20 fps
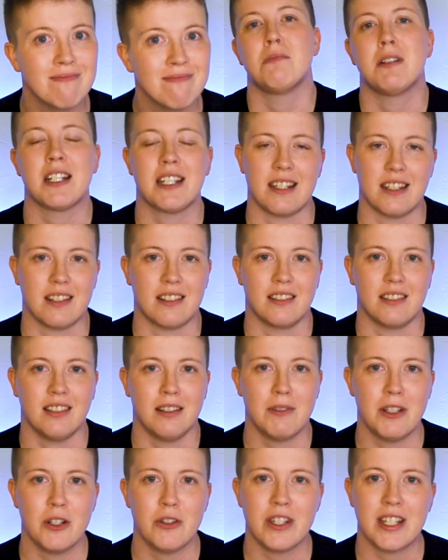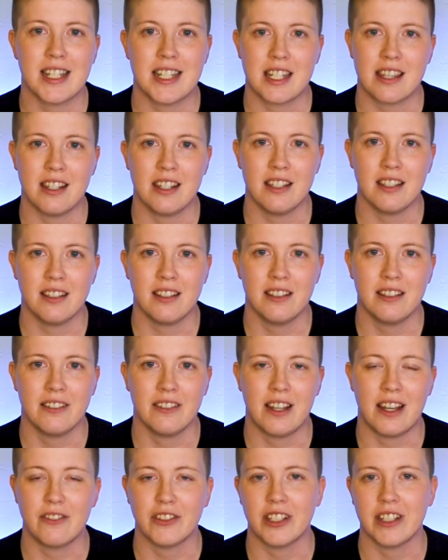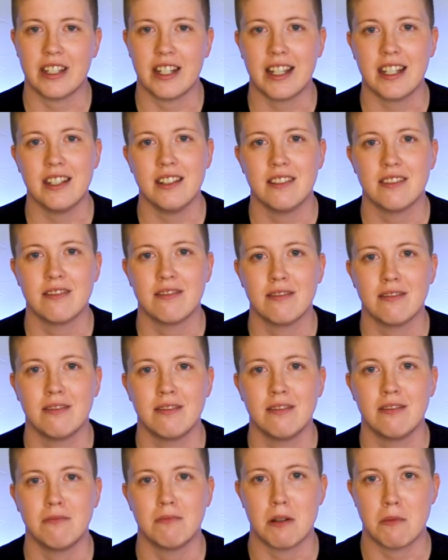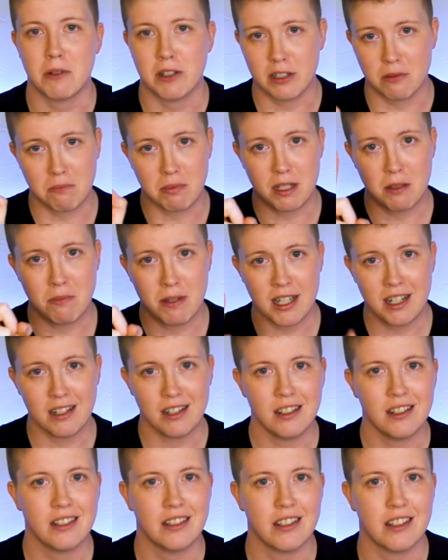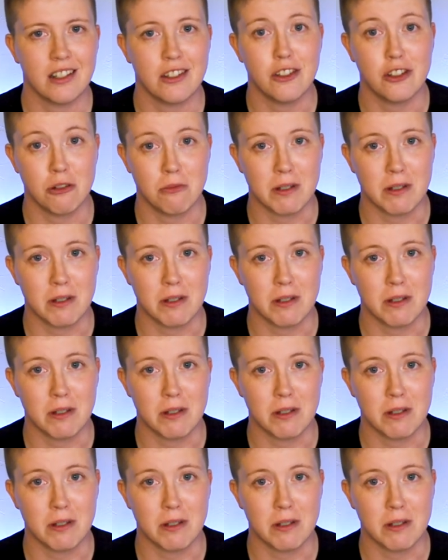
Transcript: But again, let me know what you guys think. Have a good night. Remember to be better and do